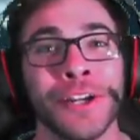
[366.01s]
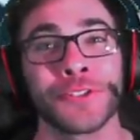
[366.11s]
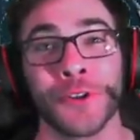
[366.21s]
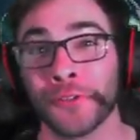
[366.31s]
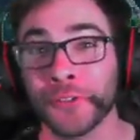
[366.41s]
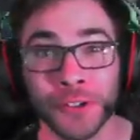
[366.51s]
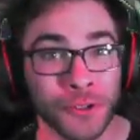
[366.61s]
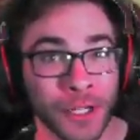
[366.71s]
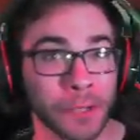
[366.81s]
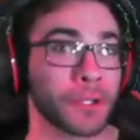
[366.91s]
So if you're
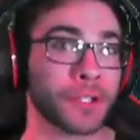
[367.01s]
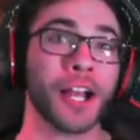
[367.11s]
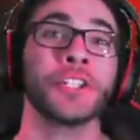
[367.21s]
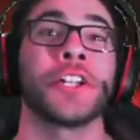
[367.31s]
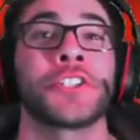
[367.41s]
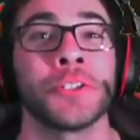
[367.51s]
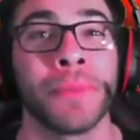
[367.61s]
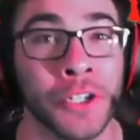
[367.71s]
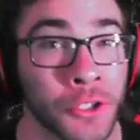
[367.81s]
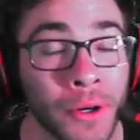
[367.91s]
doing a percussion
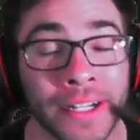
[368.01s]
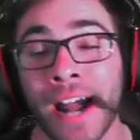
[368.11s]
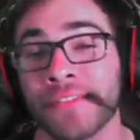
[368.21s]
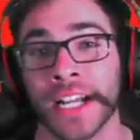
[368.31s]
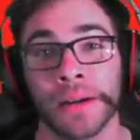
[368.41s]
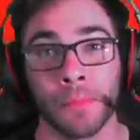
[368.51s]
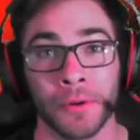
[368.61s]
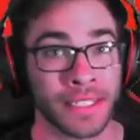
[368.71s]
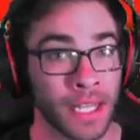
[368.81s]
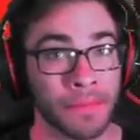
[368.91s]
instrument, you're going to have to come up
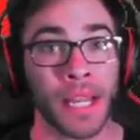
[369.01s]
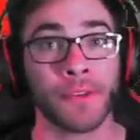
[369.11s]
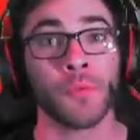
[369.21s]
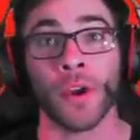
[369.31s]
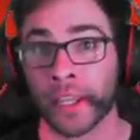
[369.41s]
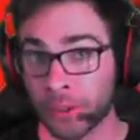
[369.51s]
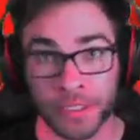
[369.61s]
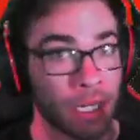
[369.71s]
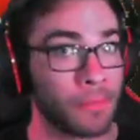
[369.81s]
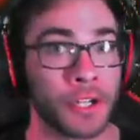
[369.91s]
with some type of way
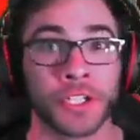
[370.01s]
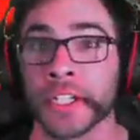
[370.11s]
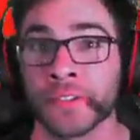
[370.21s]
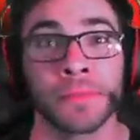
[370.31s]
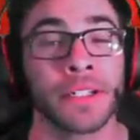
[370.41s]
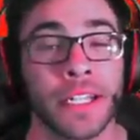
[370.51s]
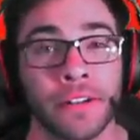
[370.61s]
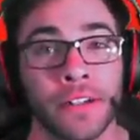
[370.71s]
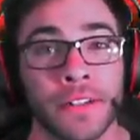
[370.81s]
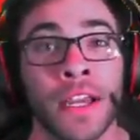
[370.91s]
using a bunch of different
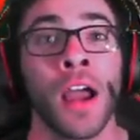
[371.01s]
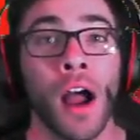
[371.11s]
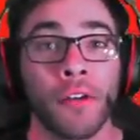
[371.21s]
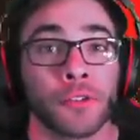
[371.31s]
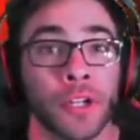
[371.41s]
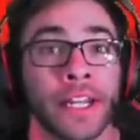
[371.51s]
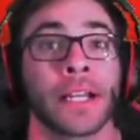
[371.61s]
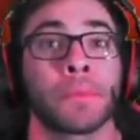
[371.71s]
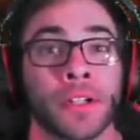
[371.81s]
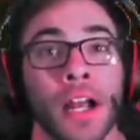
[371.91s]
materials of creating
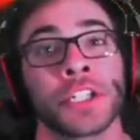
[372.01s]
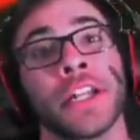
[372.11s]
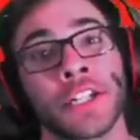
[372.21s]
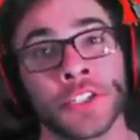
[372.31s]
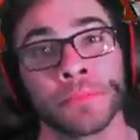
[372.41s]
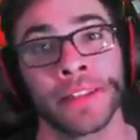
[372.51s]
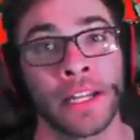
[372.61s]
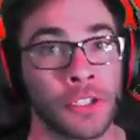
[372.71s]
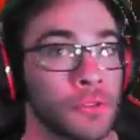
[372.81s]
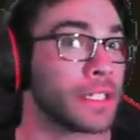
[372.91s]
a percussion instrument
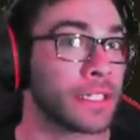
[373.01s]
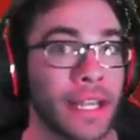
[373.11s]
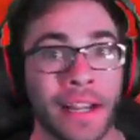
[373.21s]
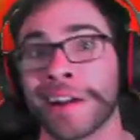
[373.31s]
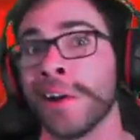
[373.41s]
that you can kick